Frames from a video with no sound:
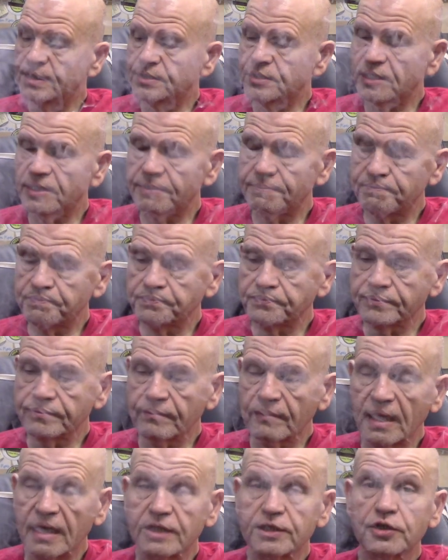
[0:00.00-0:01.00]
is a
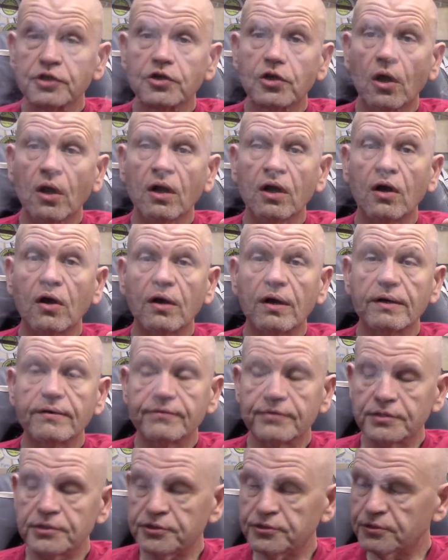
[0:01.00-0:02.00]
is a dark art
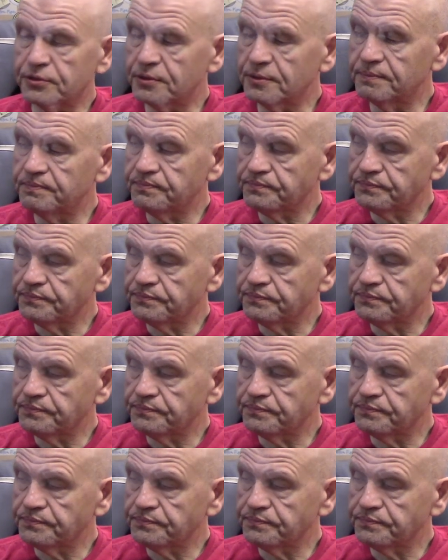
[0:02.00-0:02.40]
for sure.